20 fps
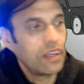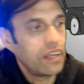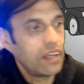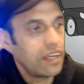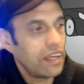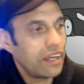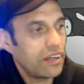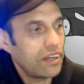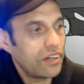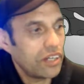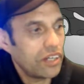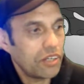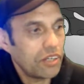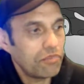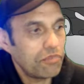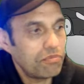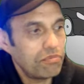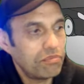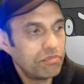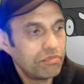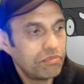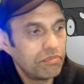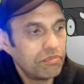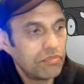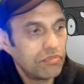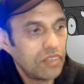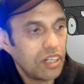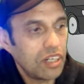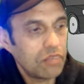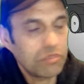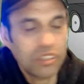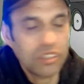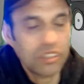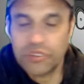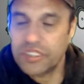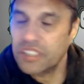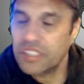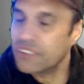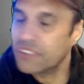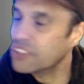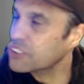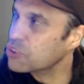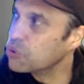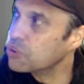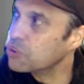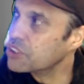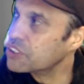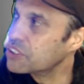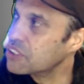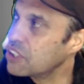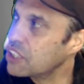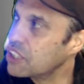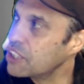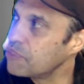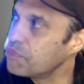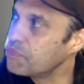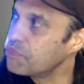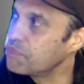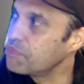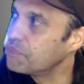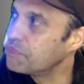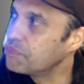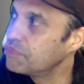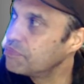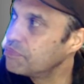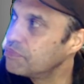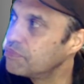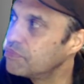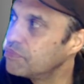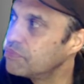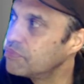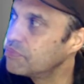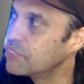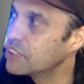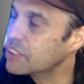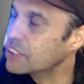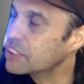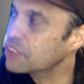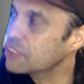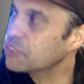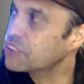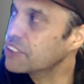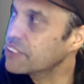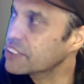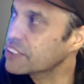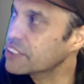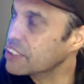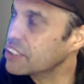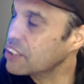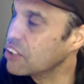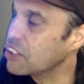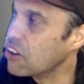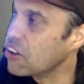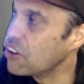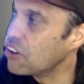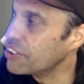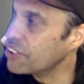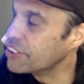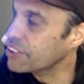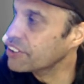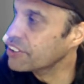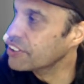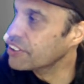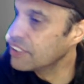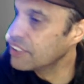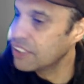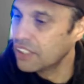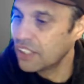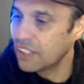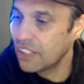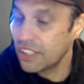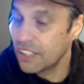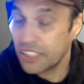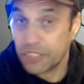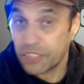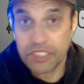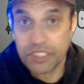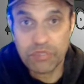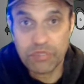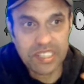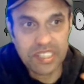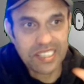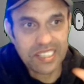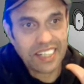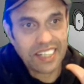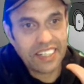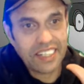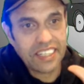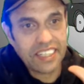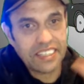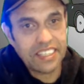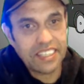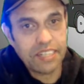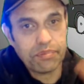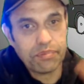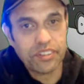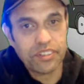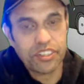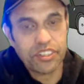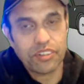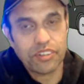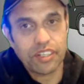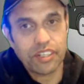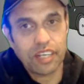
And I'm guilty of this all the time. Guilty of this a lot. Especially when you start getting deeper into it.